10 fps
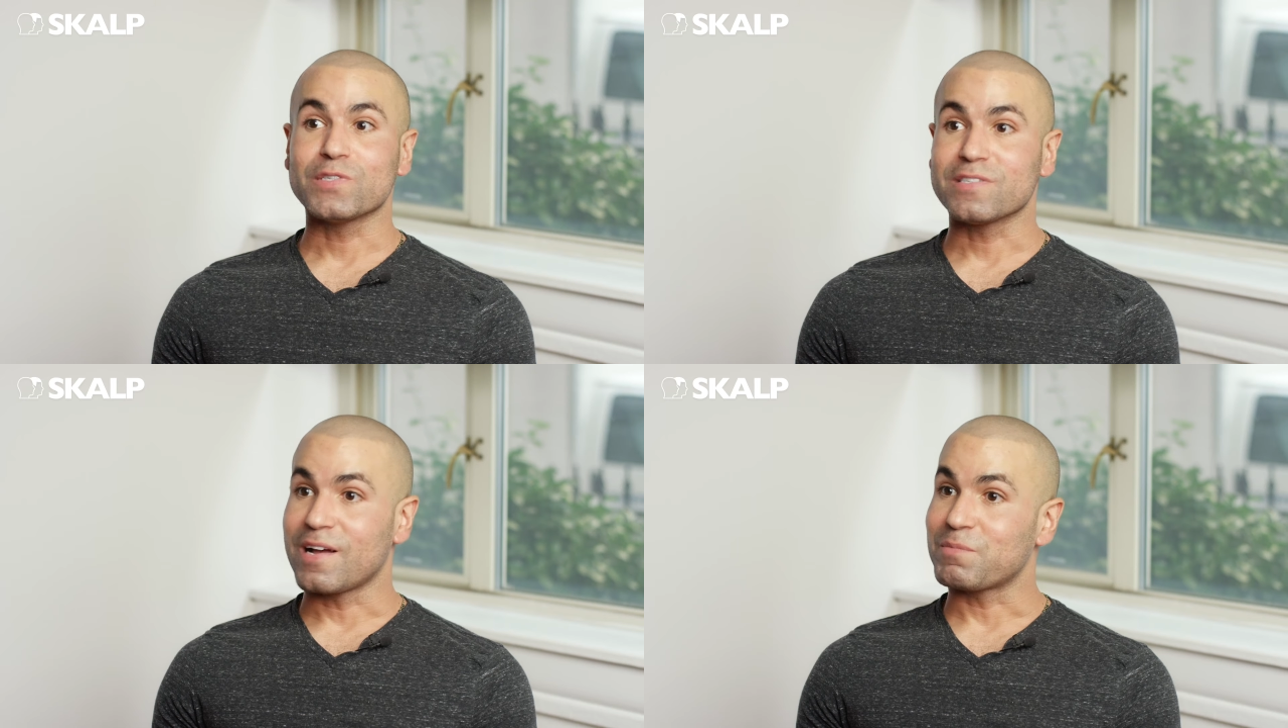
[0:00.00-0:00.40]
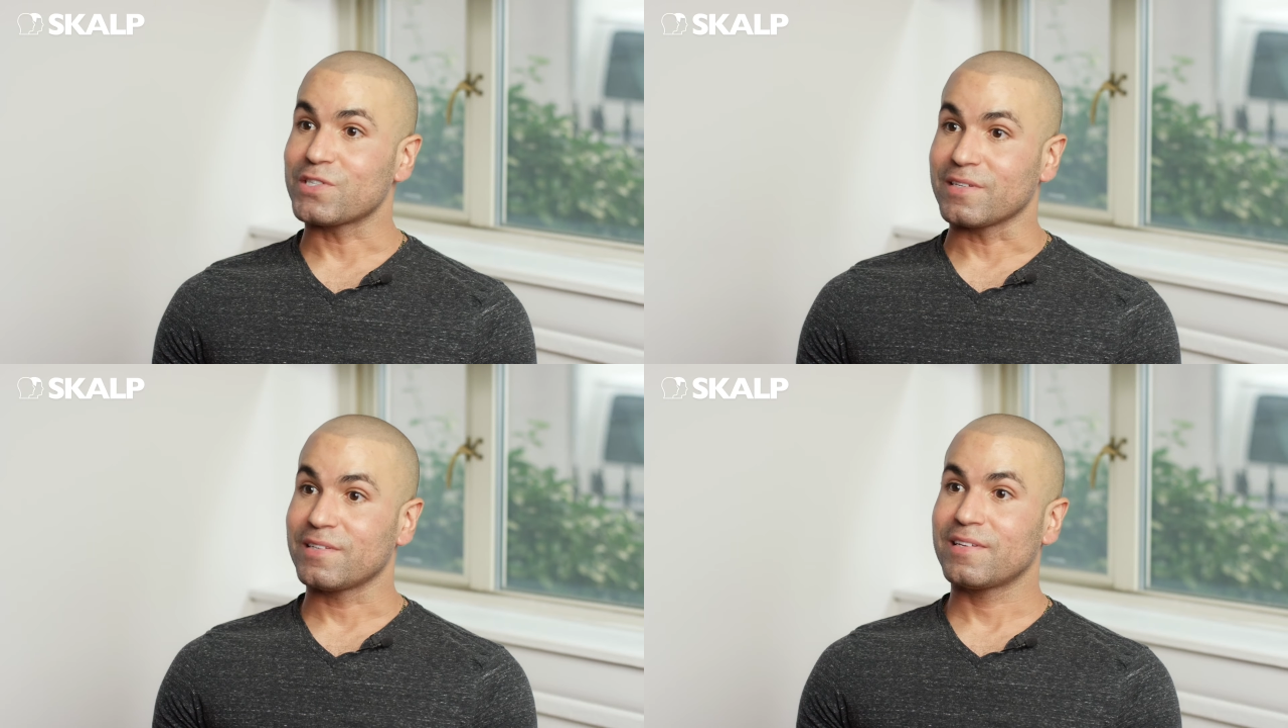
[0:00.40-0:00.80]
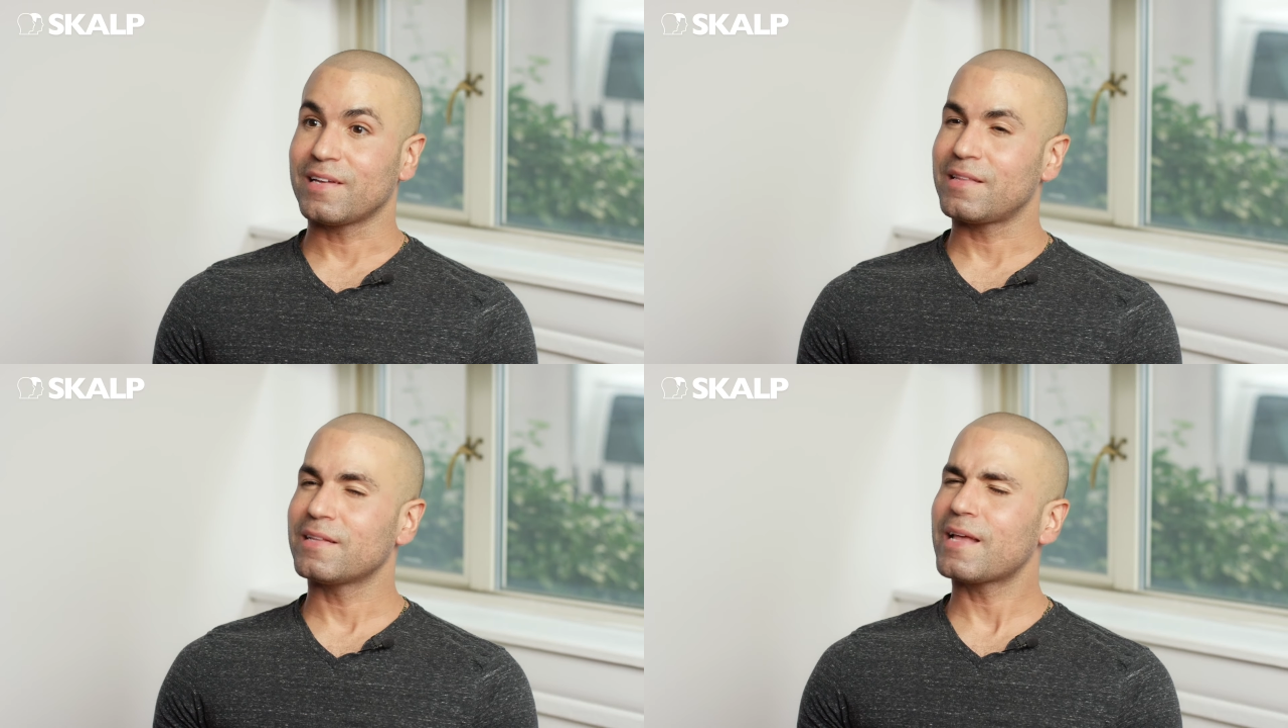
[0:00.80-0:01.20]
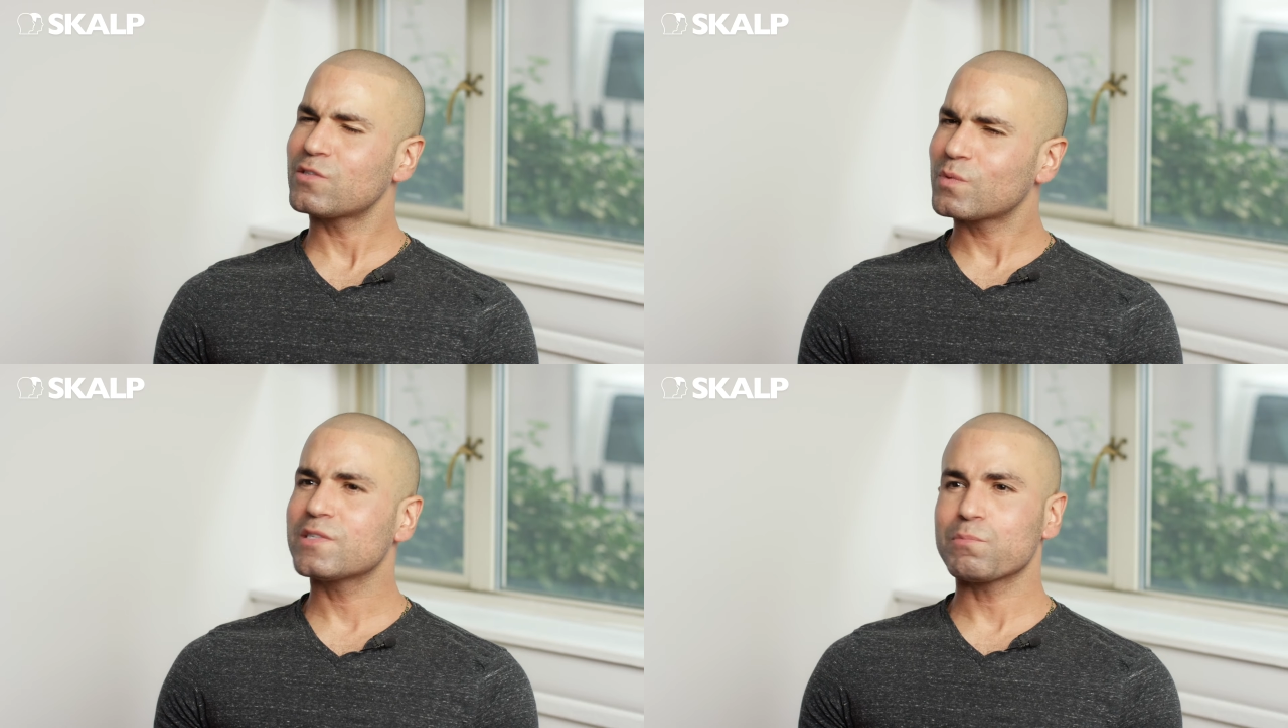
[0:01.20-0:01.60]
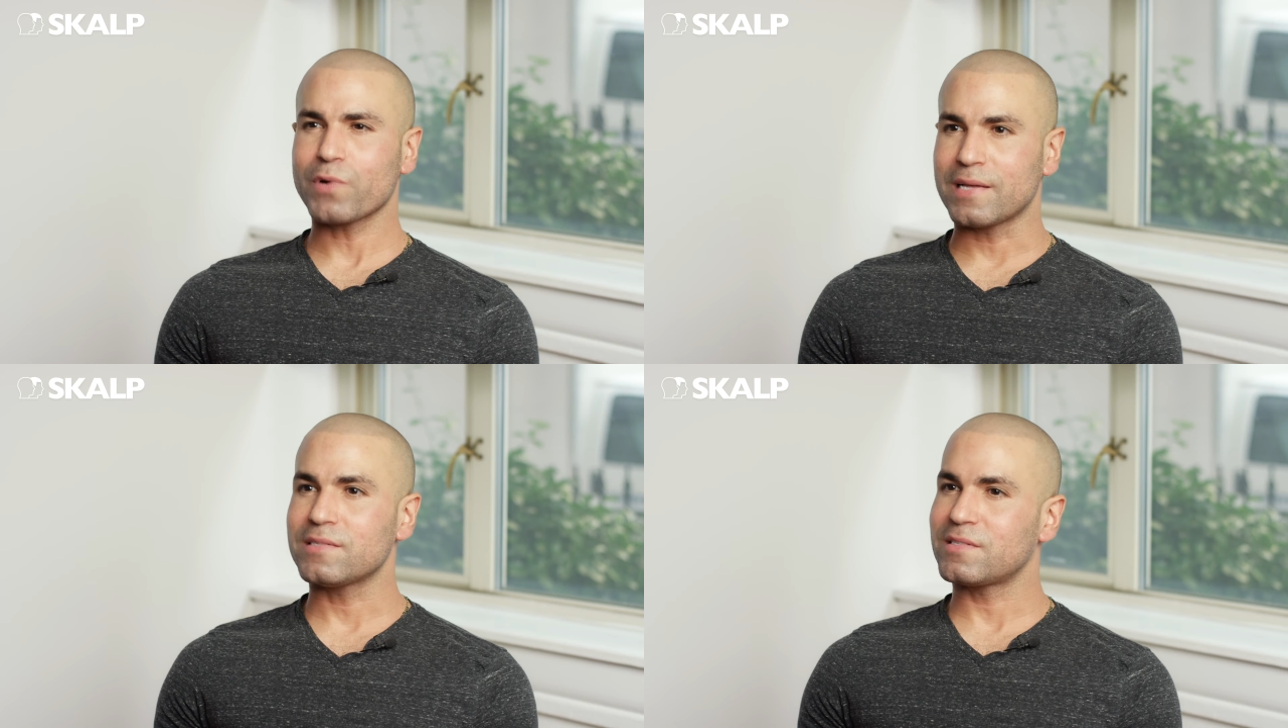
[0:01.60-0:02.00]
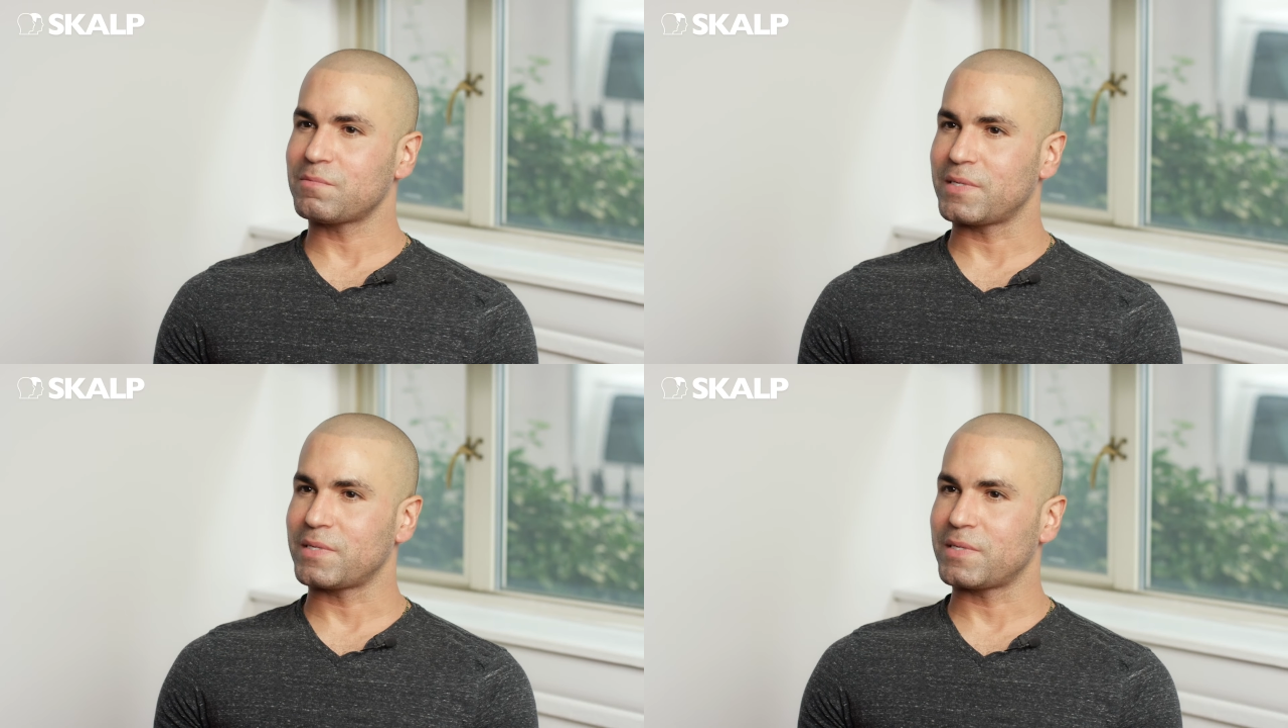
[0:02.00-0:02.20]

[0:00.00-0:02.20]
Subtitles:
it was an option. And I think that's what's surprising to